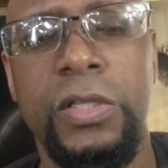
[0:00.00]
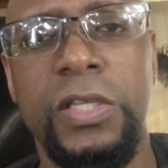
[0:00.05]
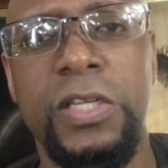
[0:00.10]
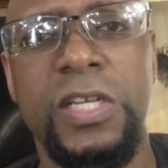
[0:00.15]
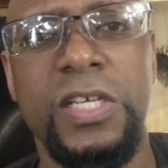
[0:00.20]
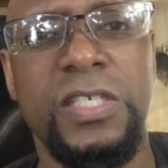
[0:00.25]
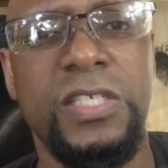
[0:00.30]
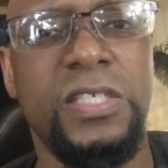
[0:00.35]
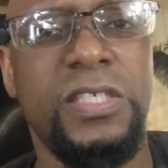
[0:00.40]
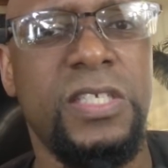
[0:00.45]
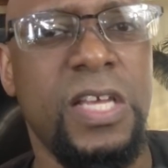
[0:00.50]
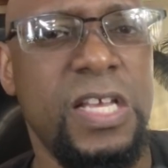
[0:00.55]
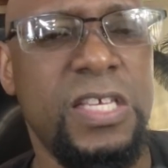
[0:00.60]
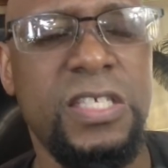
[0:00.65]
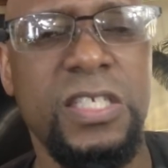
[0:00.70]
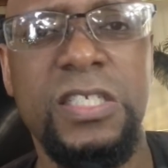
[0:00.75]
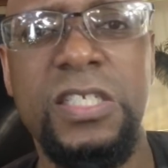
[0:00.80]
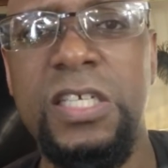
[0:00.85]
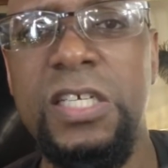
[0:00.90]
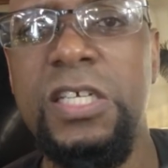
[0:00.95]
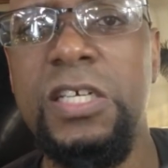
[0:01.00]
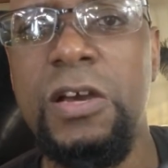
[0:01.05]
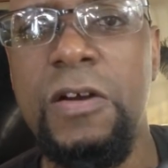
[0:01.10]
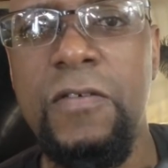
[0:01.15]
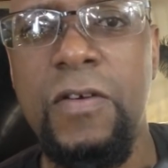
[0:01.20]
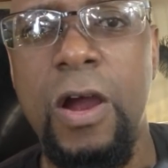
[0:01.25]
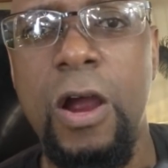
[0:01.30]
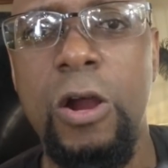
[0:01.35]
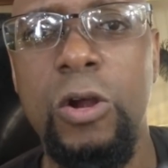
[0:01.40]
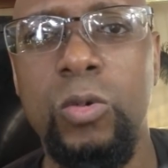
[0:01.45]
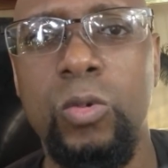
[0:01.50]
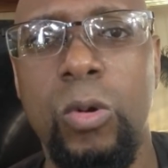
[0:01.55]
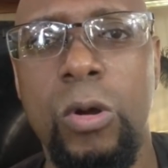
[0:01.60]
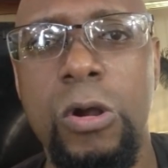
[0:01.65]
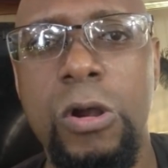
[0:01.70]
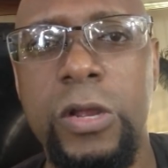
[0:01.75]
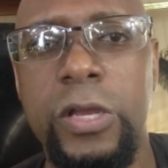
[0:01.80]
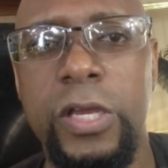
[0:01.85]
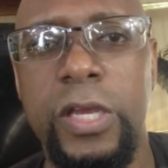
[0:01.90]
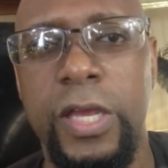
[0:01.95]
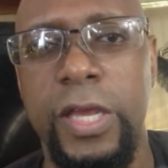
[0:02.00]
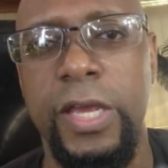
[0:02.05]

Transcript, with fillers: the necessity of hard work